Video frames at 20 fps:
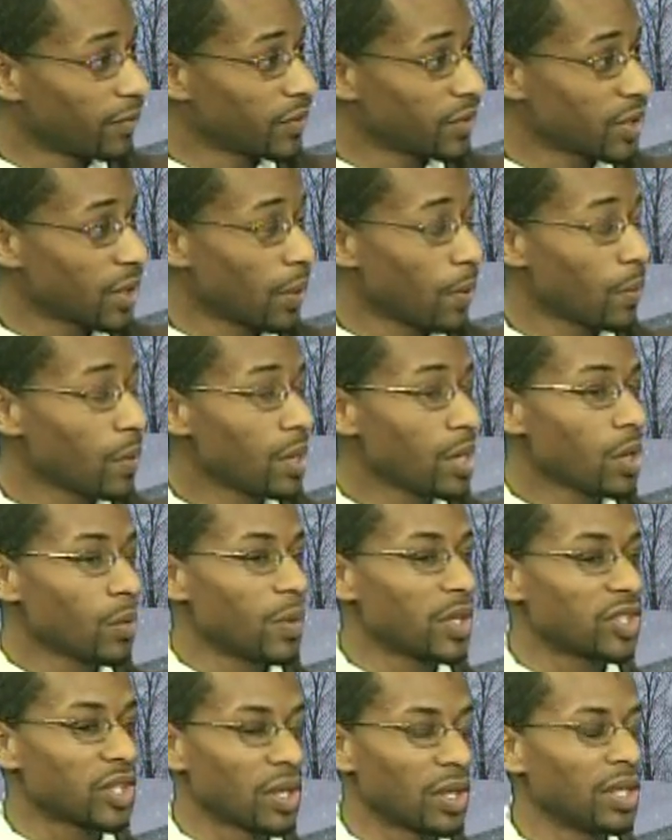So
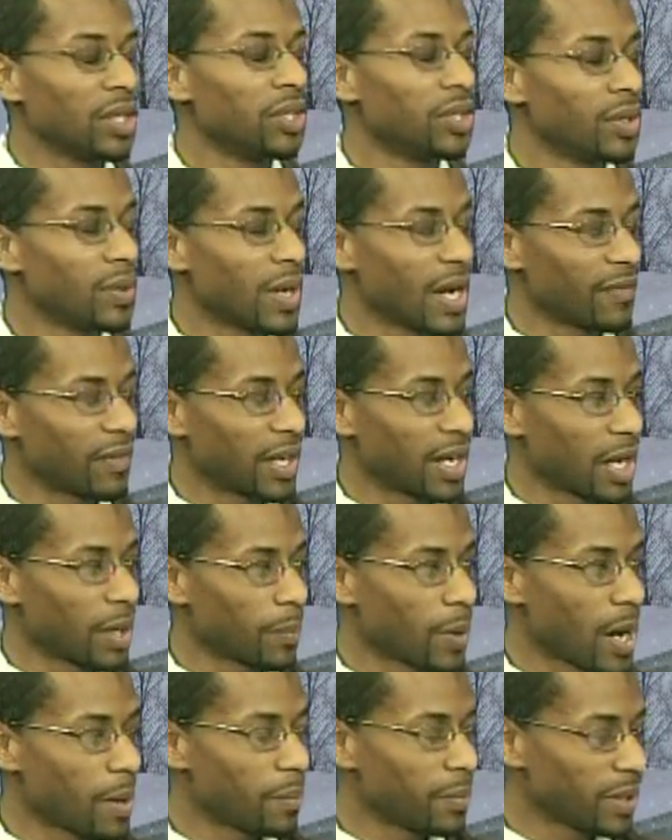we certainly do have a gang
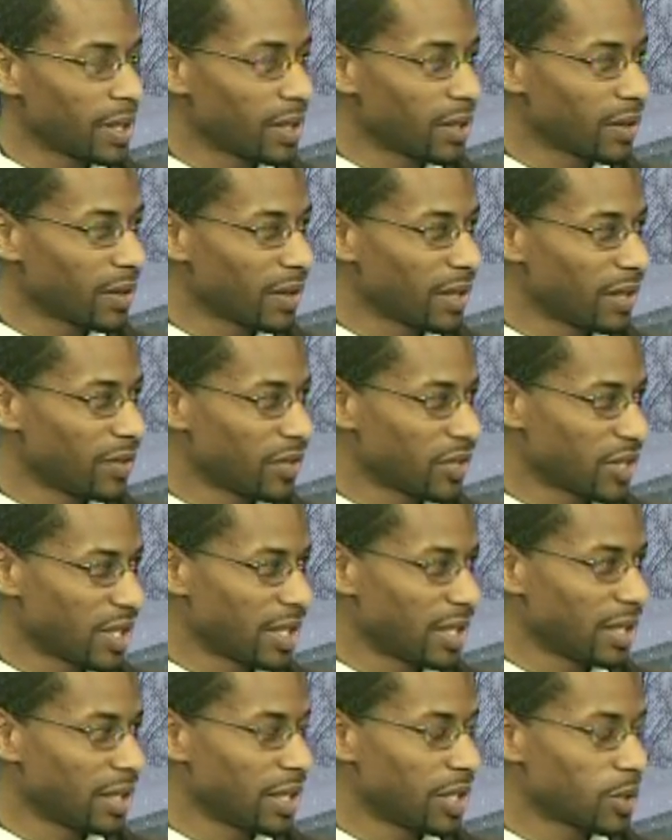problem here in the
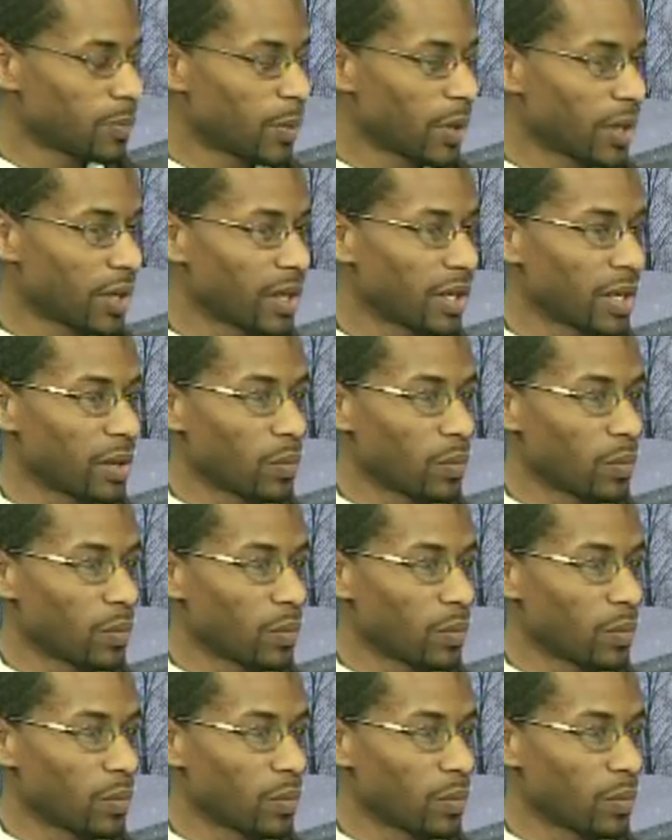city of Lynchburg,